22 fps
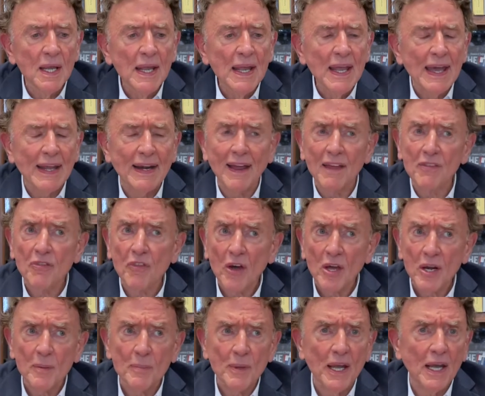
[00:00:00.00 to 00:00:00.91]
And I
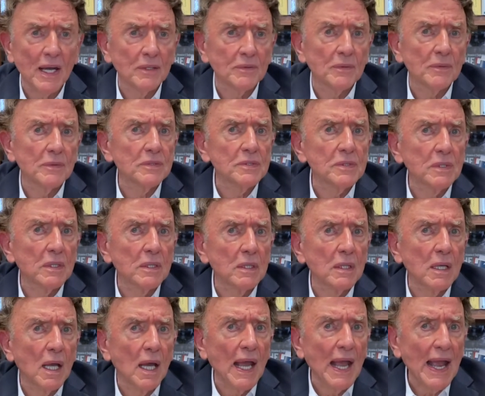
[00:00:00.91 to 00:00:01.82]
thought about
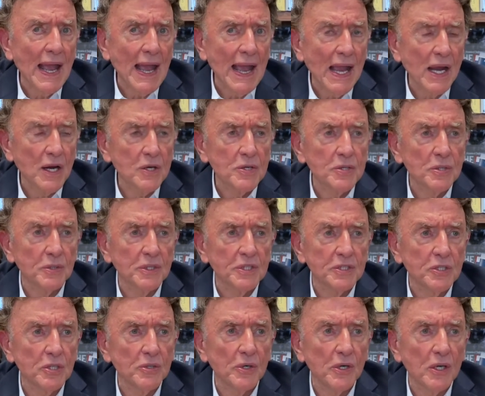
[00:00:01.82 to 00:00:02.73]
uh, actually
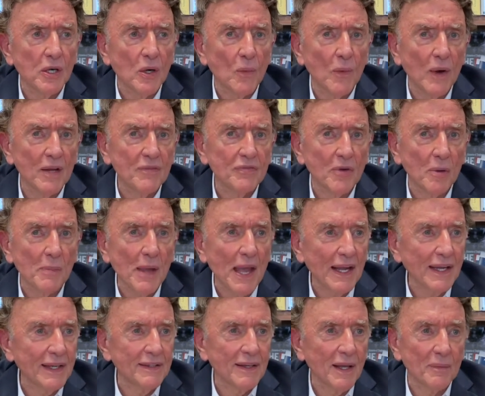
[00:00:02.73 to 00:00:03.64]
turning away from
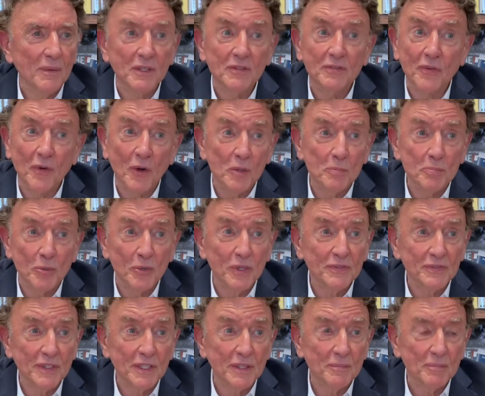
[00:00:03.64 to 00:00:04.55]
academics very
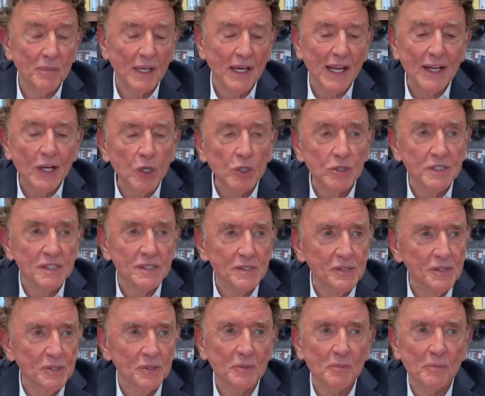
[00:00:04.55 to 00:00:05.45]
briefly, but I couldn't
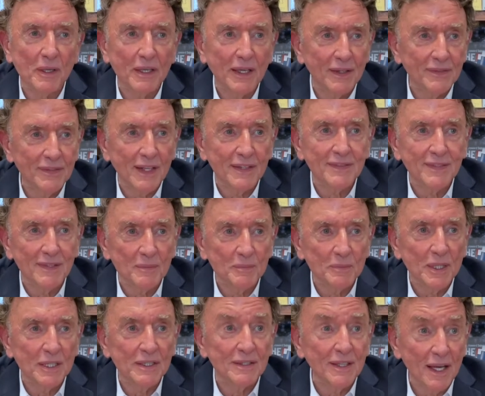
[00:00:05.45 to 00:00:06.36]
do it because I
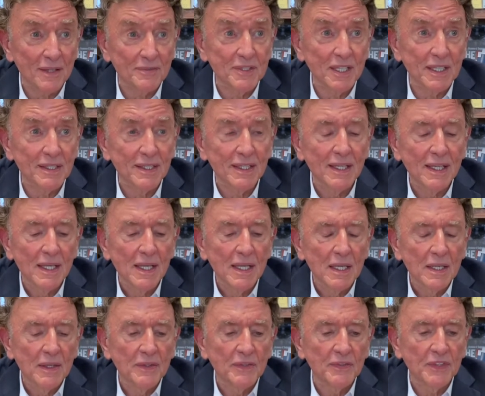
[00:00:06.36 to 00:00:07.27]
simply loved it.
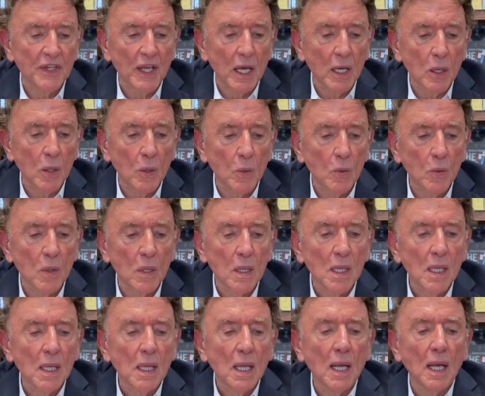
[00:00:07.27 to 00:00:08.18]
So
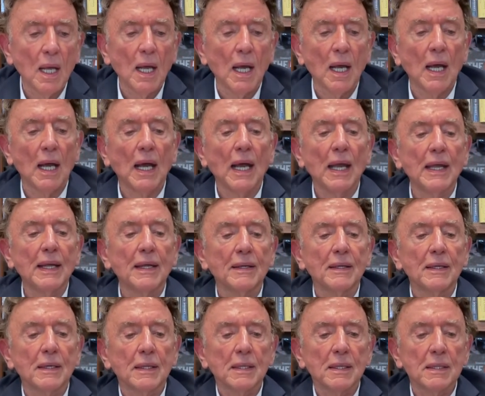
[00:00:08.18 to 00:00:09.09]
I
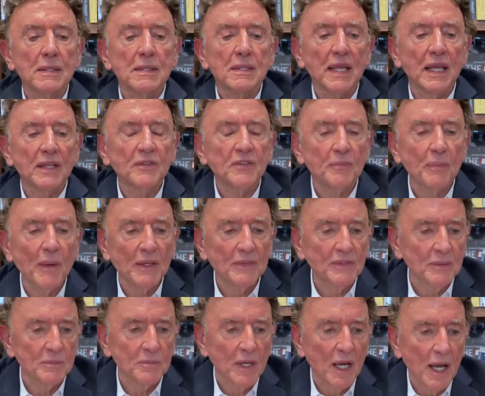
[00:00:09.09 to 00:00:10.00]
then spent
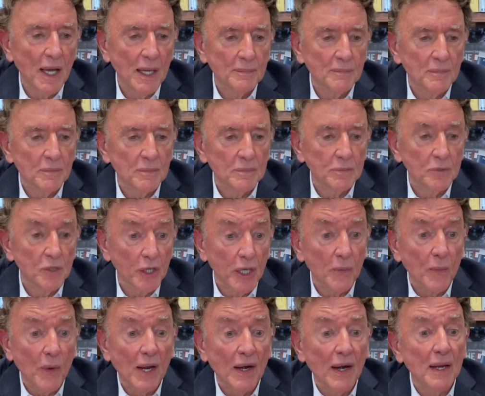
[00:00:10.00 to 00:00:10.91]
some time looking around.